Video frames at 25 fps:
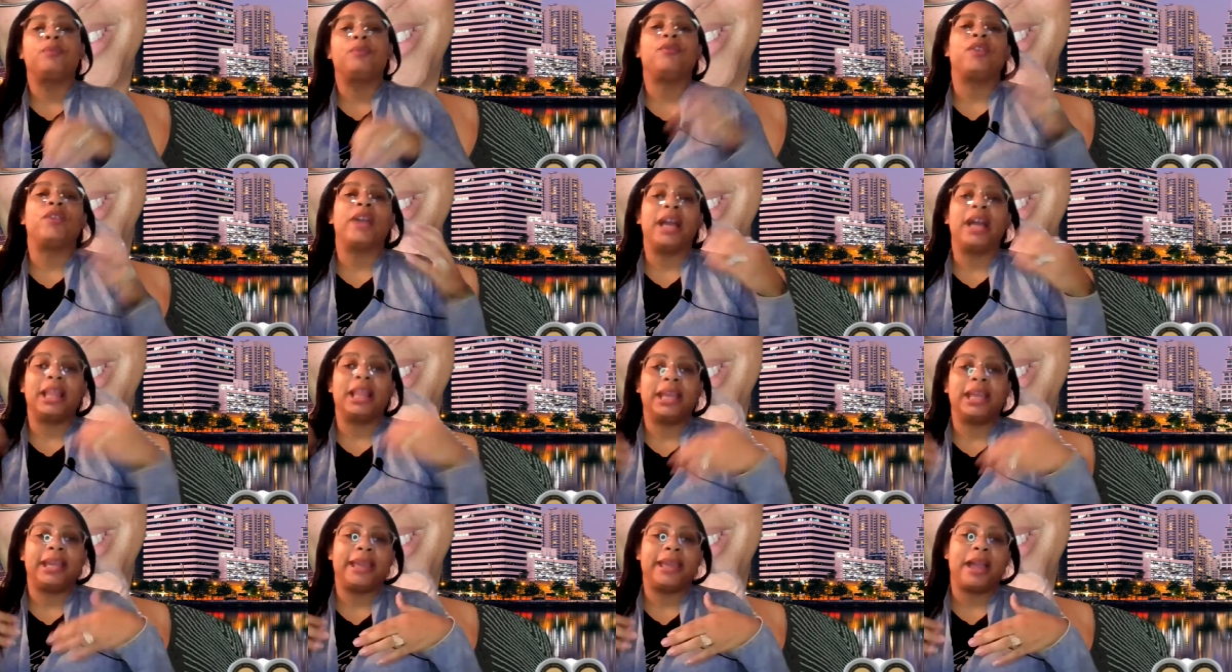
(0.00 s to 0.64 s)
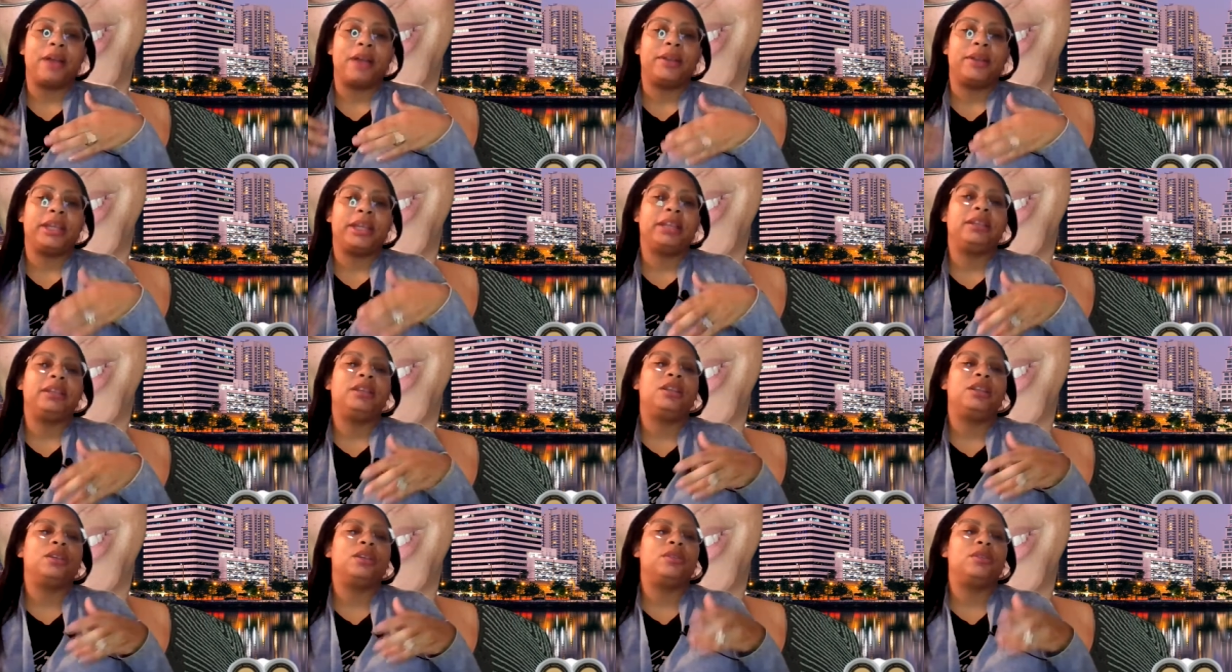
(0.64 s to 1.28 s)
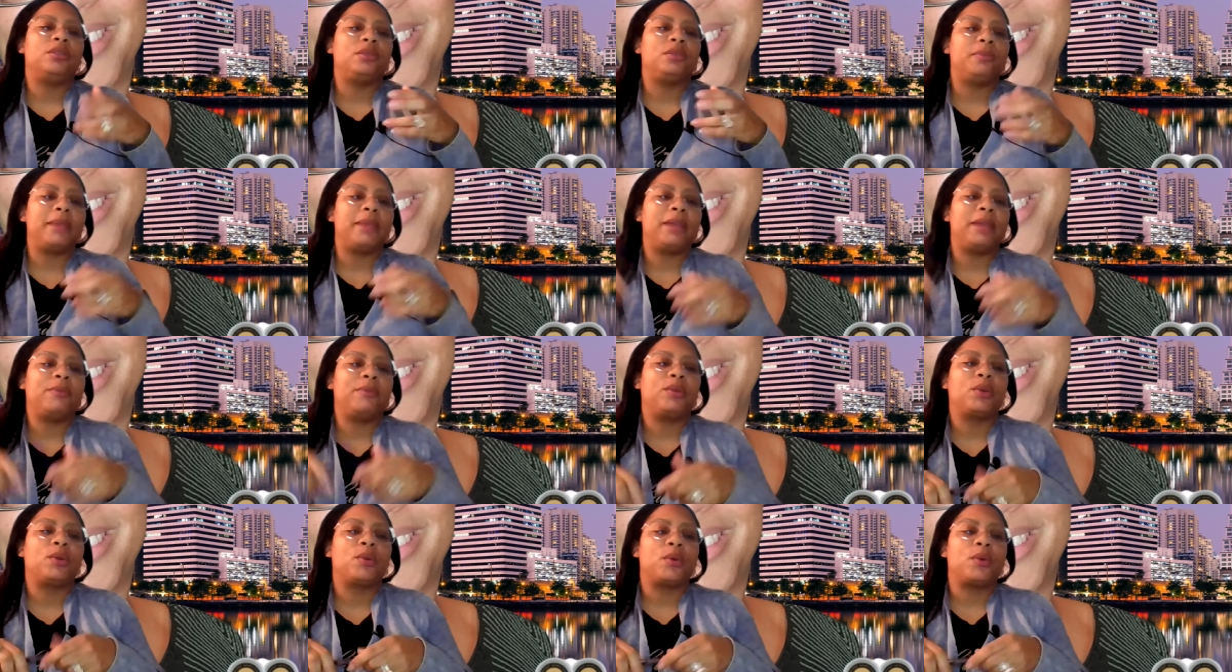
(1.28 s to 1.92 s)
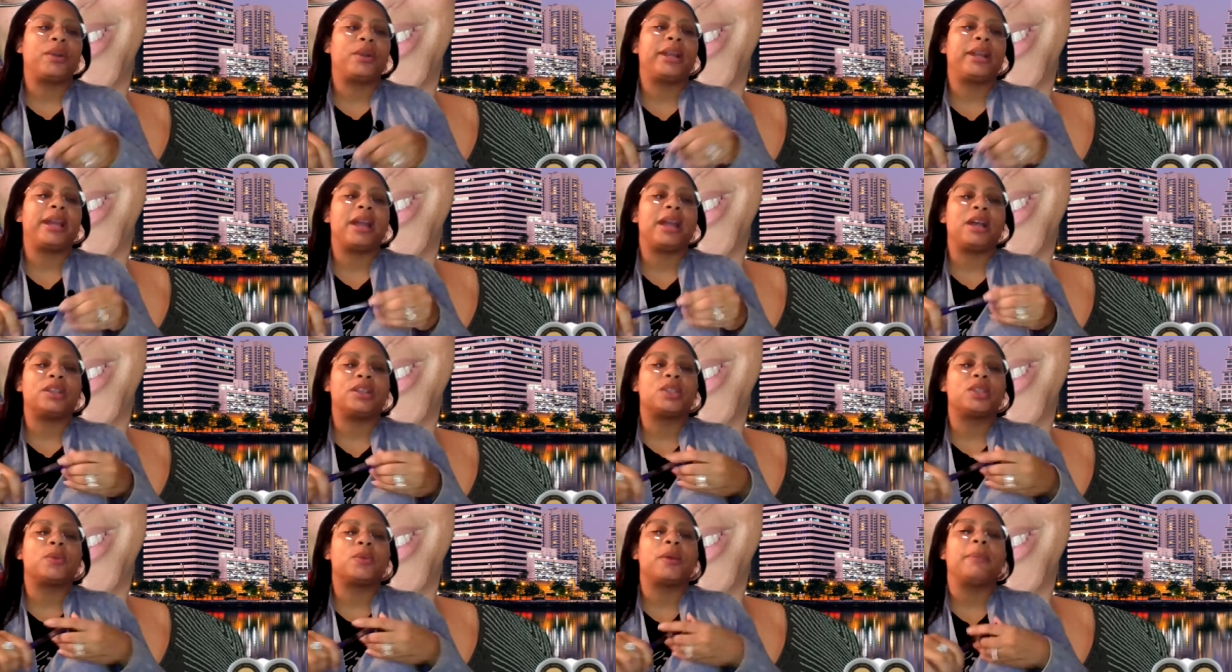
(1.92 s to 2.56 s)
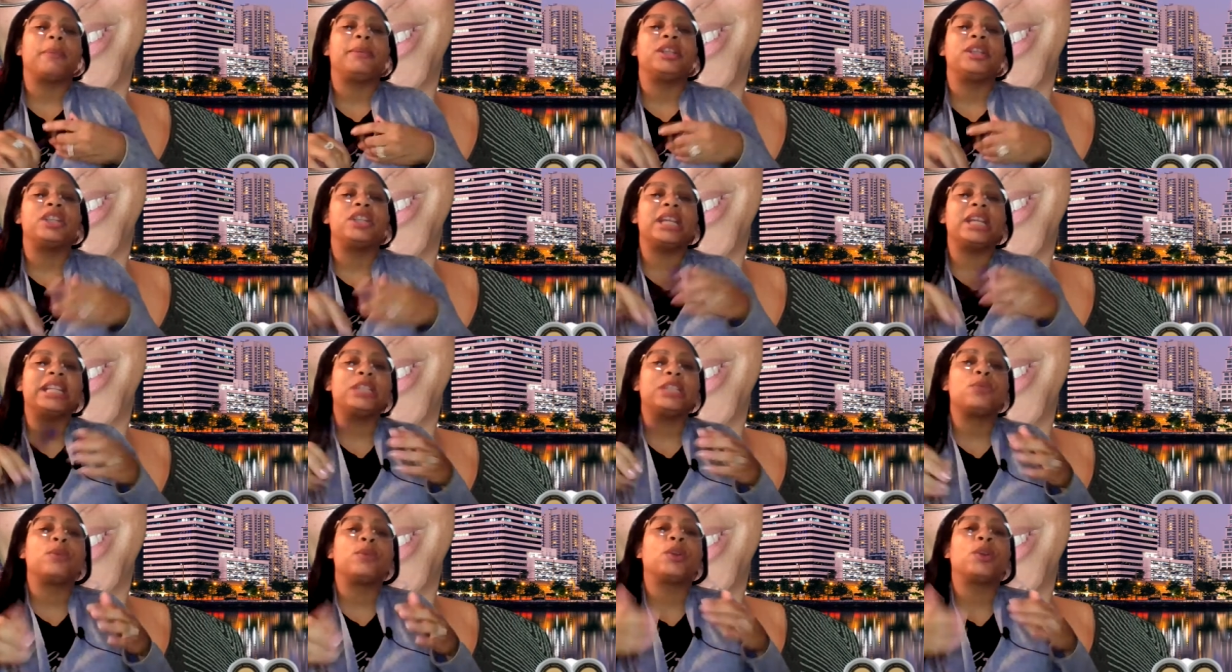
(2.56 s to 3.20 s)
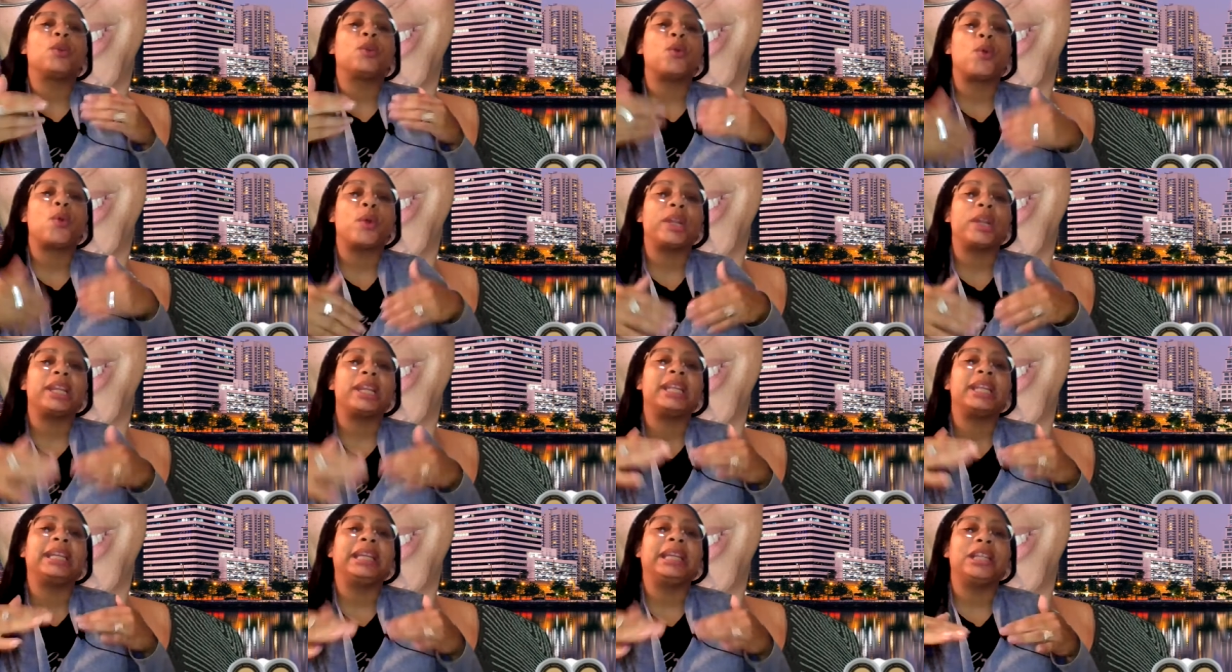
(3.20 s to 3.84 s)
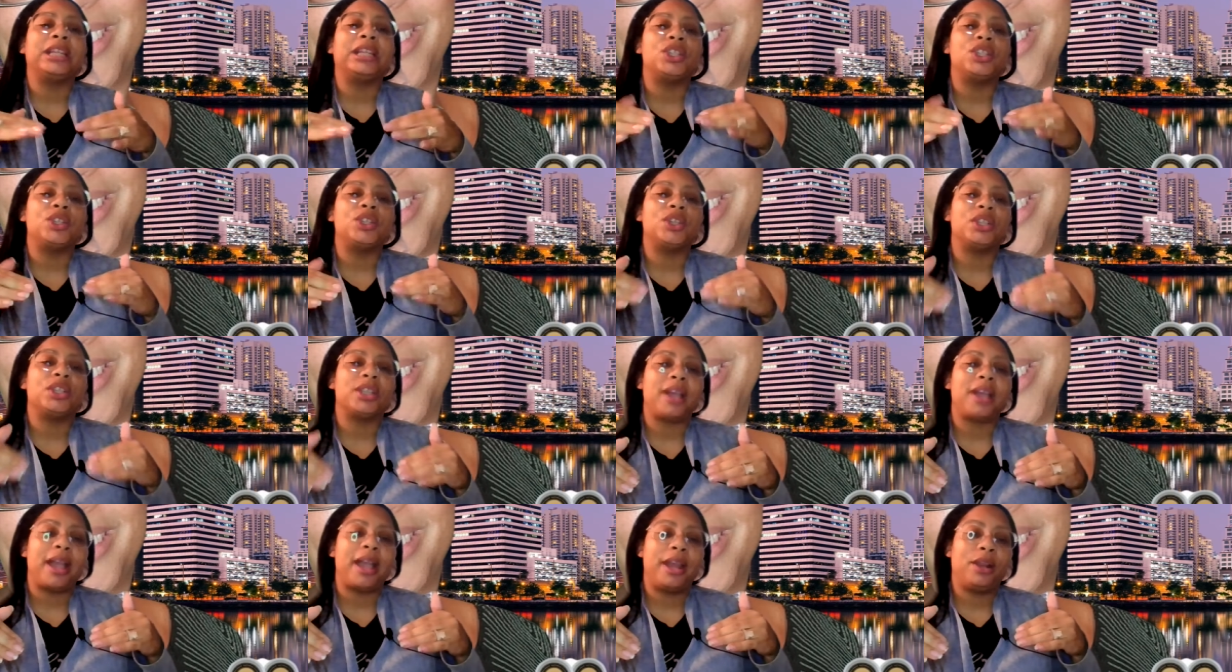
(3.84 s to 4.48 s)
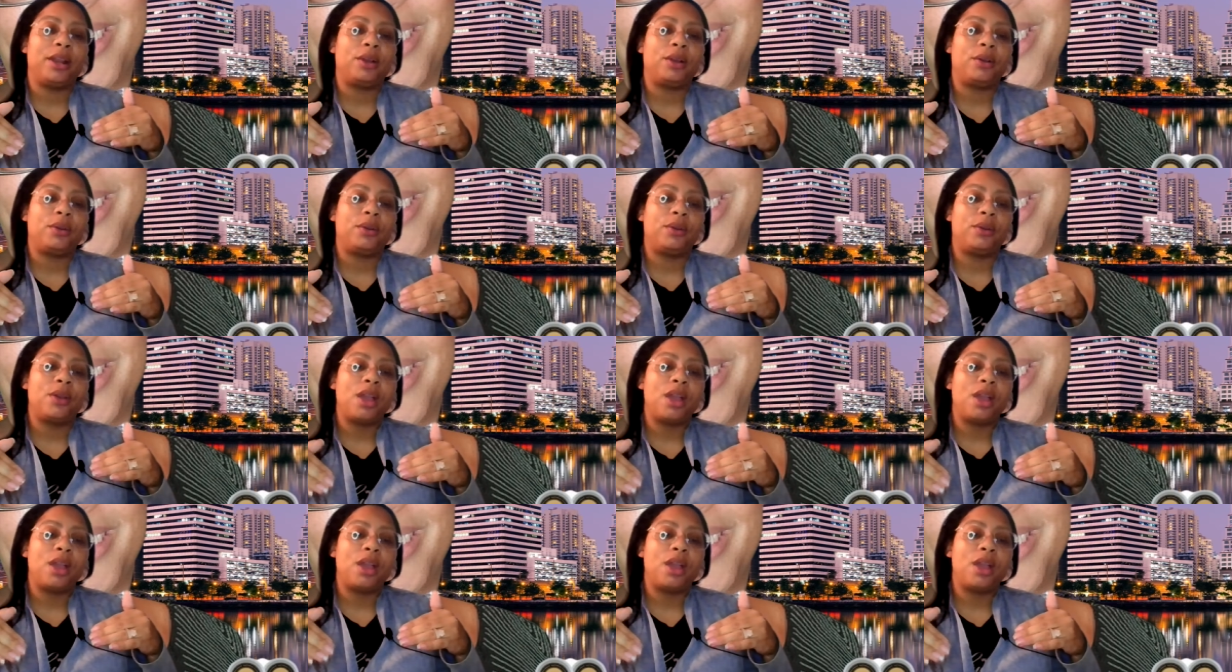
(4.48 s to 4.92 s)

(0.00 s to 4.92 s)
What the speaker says: For LA County, you may record it elsewhere, but it's recorded against your title.